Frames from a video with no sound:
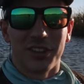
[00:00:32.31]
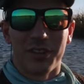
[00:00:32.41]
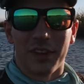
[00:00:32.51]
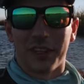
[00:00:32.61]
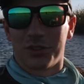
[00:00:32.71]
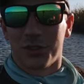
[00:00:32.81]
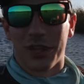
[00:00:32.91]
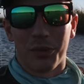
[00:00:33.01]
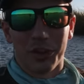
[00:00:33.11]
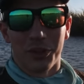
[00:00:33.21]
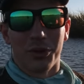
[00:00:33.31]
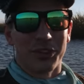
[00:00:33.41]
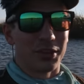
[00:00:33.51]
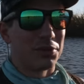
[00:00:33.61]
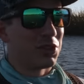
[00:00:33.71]
in advance for all that wind
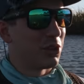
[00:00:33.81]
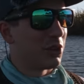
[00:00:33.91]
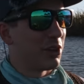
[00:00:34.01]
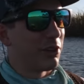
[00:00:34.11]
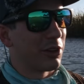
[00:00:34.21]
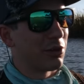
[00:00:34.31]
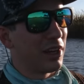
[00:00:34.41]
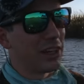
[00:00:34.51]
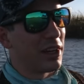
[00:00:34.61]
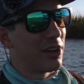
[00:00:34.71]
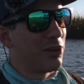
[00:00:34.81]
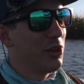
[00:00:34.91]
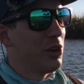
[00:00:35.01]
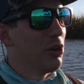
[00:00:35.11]
noise I'm sure you're hearing right now.